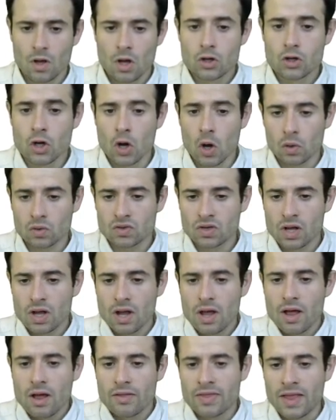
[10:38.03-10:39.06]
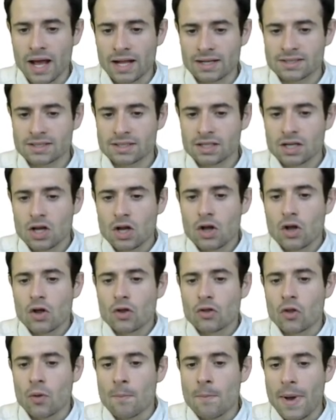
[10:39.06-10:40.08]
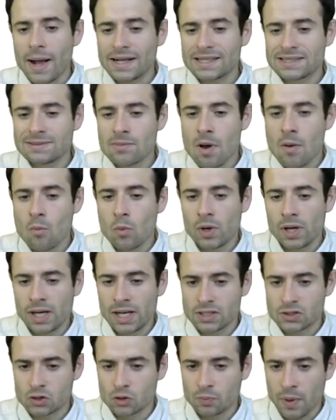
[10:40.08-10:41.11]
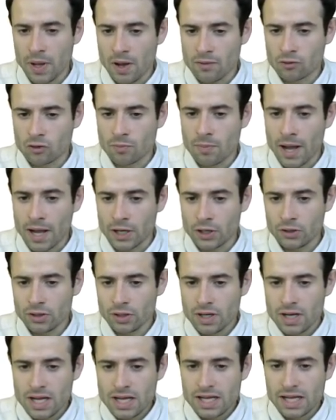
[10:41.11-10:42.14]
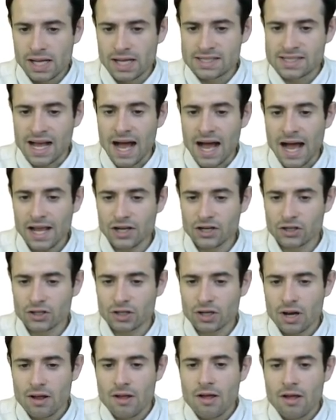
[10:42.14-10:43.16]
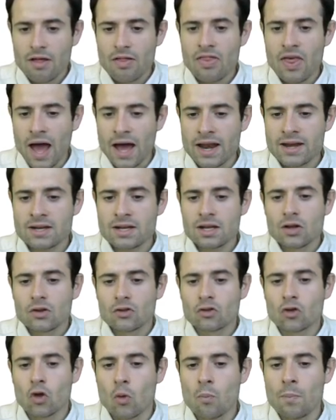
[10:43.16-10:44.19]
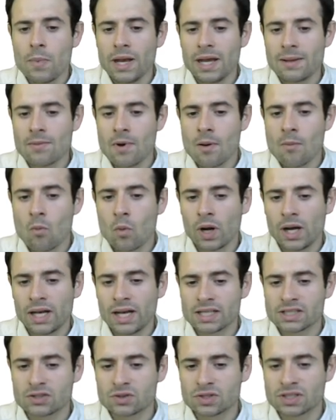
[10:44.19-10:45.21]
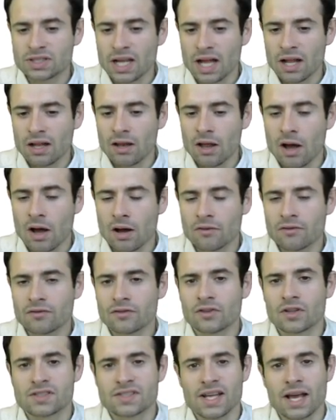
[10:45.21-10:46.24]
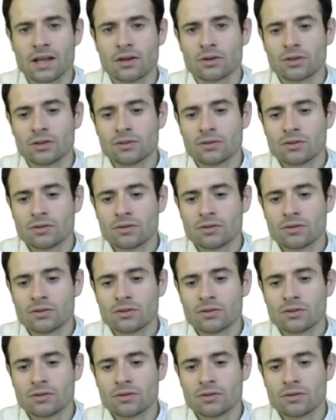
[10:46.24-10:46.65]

Note that the maximum willingness to pay of the buyer is higher than the minimum willingness to sell of the seller.